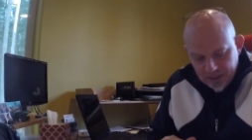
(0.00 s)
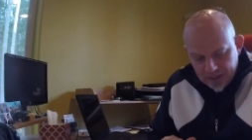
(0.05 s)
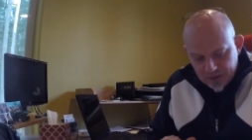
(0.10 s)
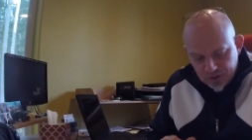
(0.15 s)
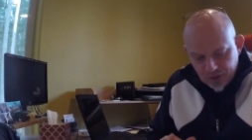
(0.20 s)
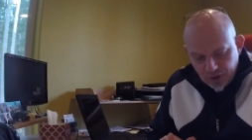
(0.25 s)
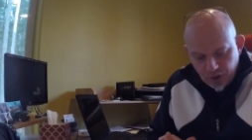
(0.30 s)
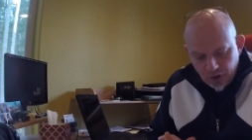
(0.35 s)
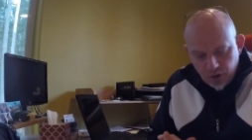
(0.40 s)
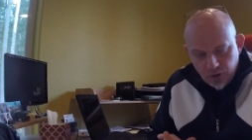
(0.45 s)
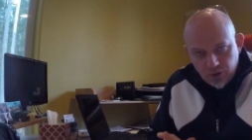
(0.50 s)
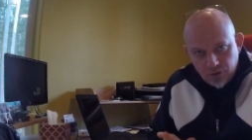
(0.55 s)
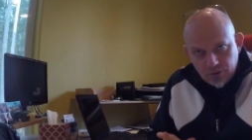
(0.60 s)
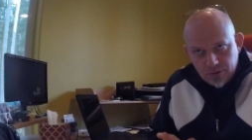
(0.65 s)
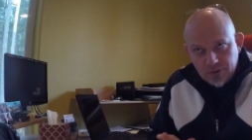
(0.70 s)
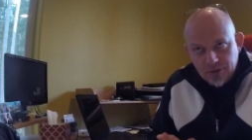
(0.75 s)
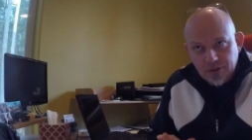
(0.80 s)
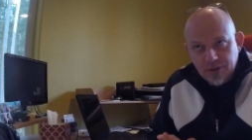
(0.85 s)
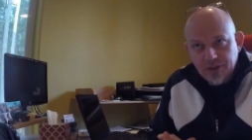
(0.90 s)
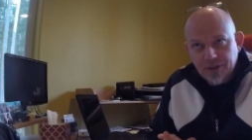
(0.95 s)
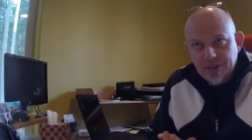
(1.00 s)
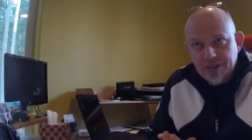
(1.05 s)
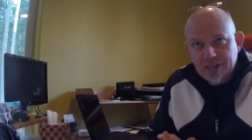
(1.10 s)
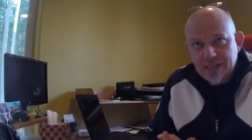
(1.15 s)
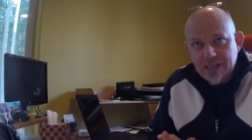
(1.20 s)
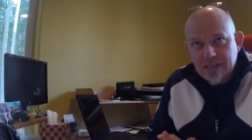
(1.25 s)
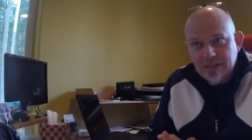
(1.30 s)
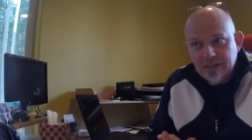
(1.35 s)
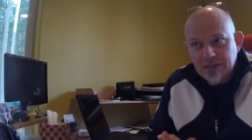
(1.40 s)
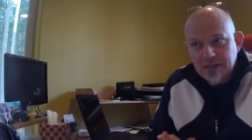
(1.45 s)
So
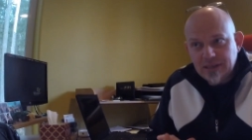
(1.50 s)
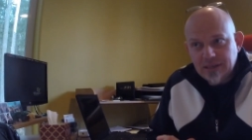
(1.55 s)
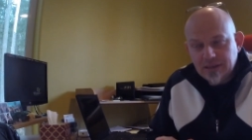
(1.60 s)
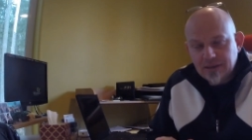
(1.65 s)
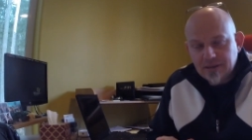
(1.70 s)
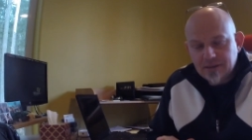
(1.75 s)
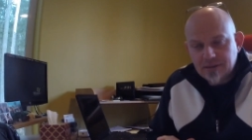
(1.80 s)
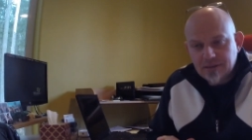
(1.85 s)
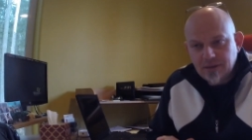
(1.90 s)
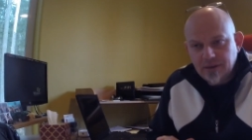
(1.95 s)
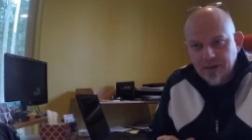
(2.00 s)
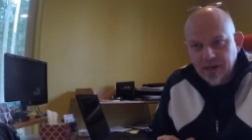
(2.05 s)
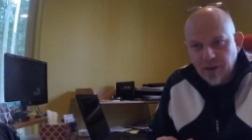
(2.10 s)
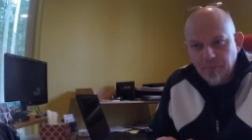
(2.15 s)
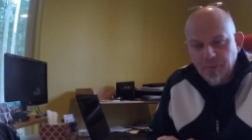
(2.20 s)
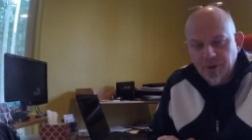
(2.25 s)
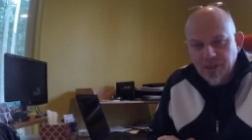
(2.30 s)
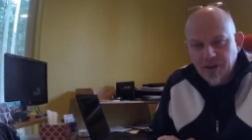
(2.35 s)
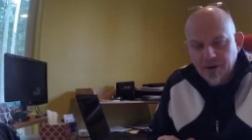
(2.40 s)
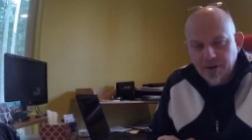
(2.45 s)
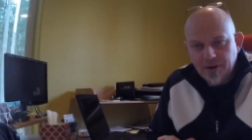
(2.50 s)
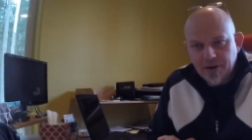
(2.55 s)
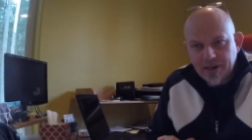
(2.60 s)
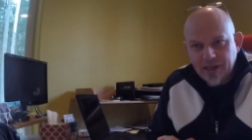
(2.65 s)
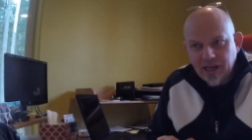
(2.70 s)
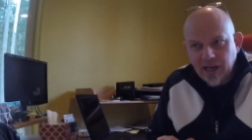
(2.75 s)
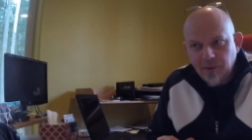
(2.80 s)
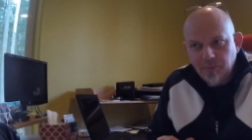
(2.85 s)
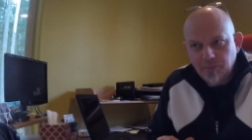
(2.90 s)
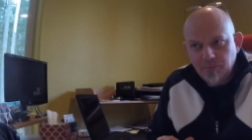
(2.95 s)
the number that I'm
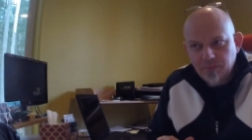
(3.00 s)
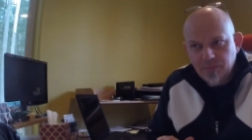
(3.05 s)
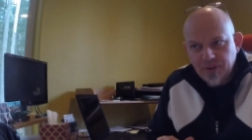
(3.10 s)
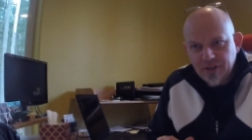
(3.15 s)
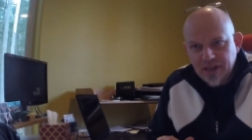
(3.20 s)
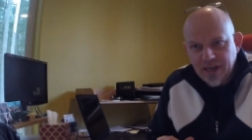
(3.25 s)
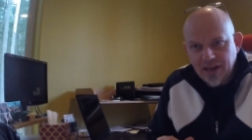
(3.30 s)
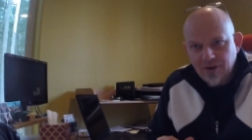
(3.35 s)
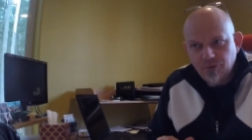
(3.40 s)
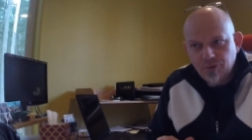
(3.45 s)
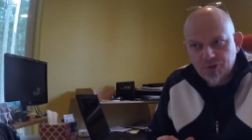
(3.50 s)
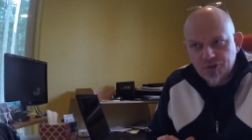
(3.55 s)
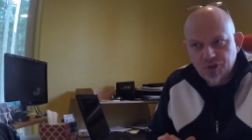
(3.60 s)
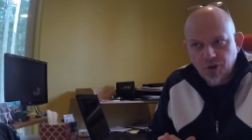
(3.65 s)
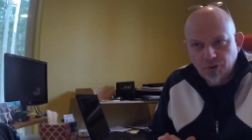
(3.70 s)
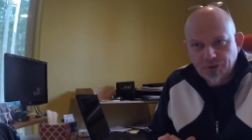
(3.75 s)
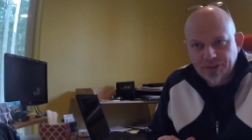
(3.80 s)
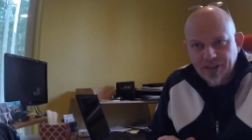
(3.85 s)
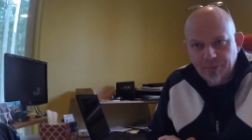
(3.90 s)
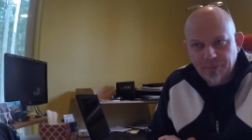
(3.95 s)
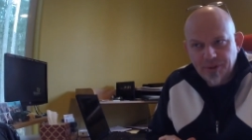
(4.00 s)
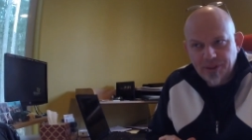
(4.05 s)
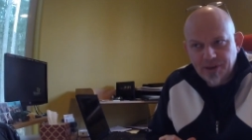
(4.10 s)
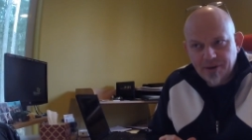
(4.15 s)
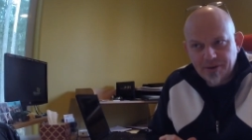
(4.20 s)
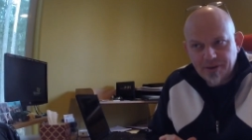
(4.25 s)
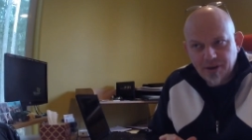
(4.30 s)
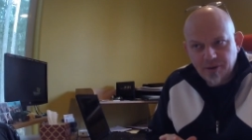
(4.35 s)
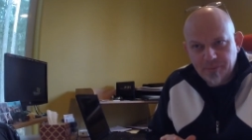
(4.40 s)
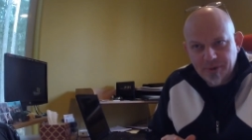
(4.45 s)
going to the end result number that
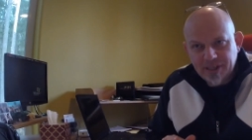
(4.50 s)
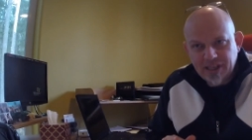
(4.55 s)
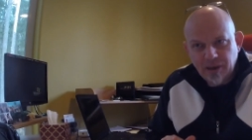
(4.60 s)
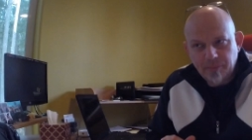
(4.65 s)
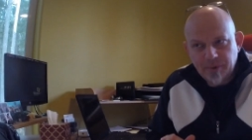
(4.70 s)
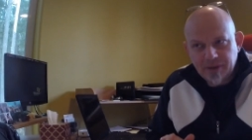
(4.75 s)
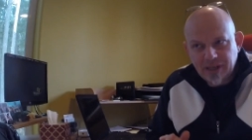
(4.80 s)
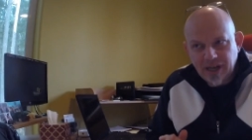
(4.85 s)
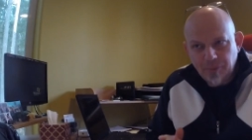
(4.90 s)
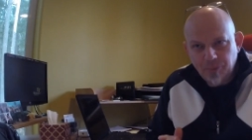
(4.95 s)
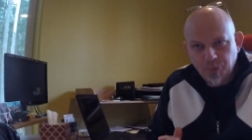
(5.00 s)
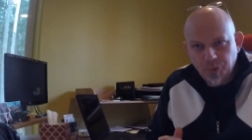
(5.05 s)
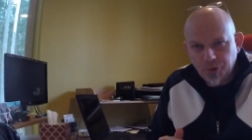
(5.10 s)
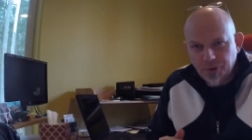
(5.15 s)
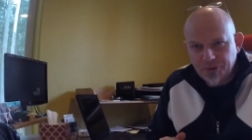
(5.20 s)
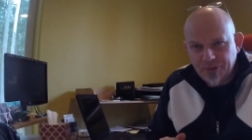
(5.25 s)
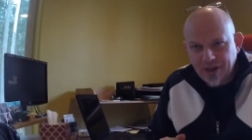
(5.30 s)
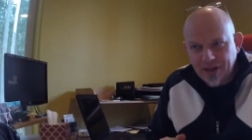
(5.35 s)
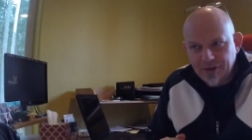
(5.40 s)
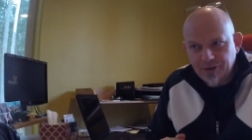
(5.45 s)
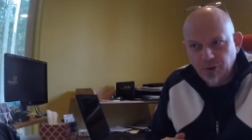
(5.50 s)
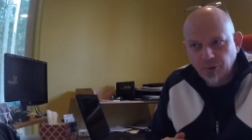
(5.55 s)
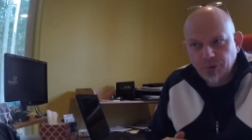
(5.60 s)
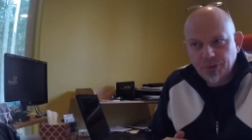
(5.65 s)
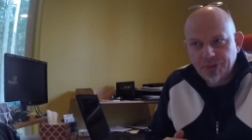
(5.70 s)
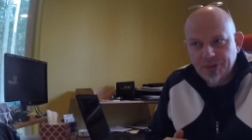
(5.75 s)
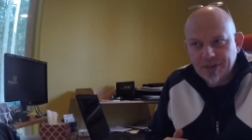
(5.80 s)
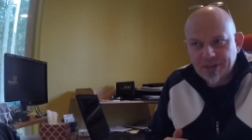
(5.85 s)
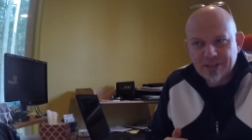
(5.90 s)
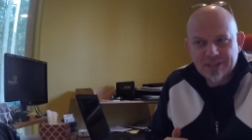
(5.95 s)
I'm going to be coming up with, I
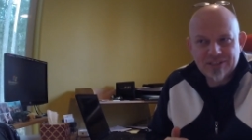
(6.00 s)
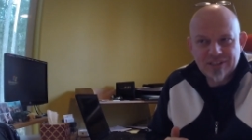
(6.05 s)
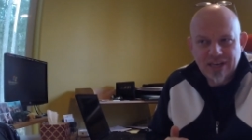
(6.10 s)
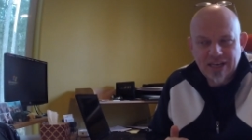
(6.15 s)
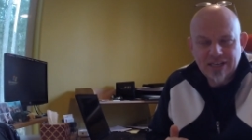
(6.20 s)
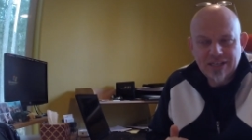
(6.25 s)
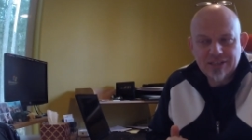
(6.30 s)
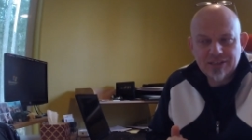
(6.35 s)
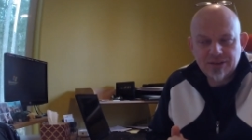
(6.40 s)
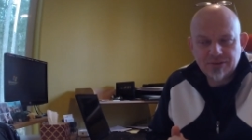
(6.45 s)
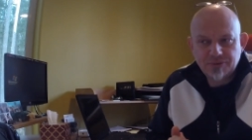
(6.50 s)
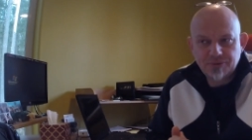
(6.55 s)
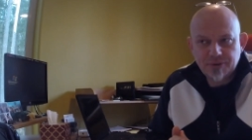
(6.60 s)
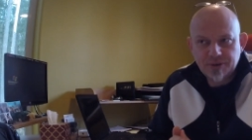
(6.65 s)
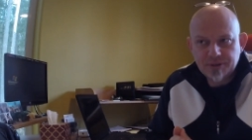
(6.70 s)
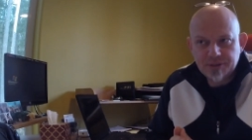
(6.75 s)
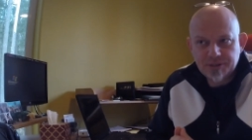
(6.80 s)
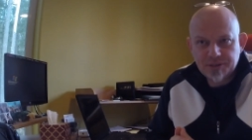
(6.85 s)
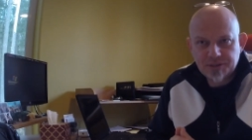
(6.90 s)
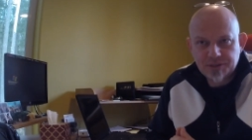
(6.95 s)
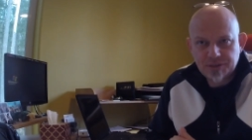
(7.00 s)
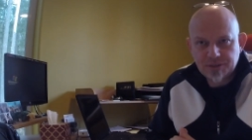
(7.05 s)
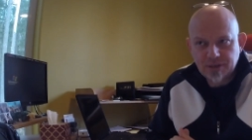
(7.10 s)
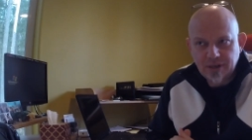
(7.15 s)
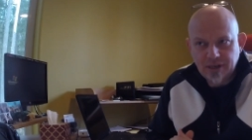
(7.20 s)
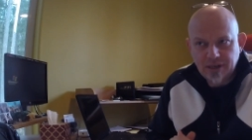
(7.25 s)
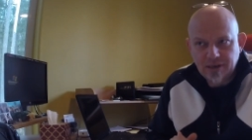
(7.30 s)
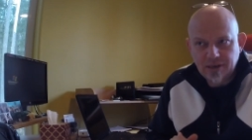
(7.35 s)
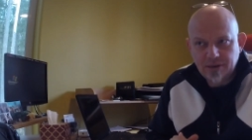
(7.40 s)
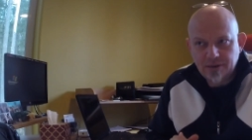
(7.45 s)
don't think is any different
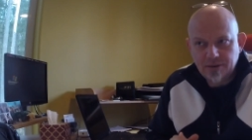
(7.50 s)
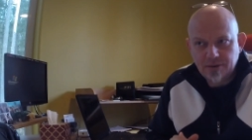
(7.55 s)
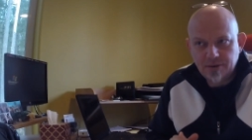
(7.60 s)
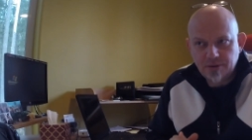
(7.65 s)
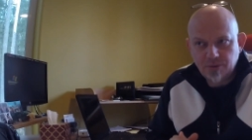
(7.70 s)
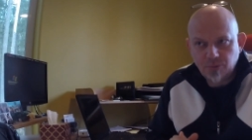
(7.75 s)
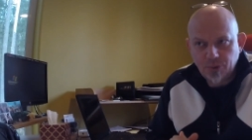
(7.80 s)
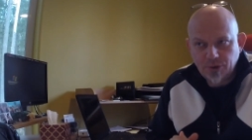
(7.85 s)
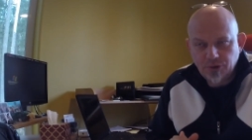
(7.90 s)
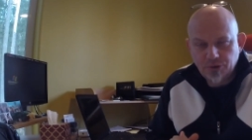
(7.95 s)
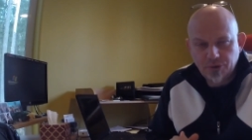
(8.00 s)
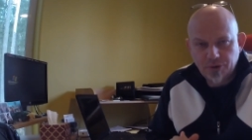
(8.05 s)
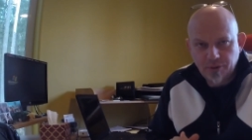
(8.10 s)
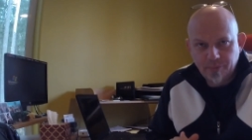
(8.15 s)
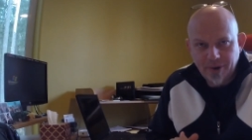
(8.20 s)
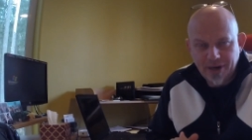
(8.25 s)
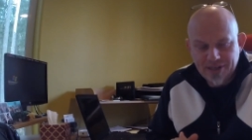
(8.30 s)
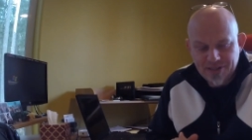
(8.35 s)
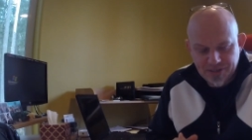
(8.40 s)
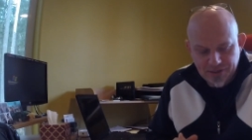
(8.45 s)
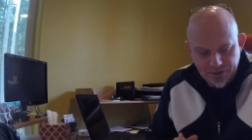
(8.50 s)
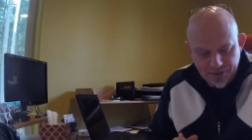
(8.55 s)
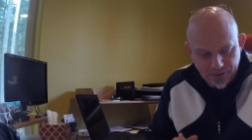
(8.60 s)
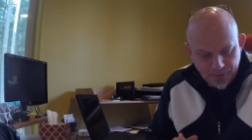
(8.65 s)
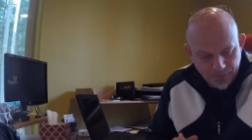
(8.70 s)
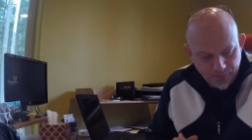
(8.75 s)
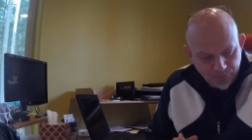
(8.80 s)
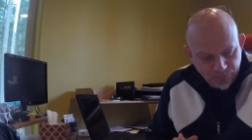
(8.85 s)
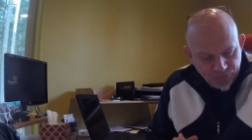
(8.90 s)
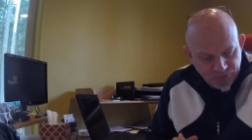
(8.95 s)
when you're on a bicycle.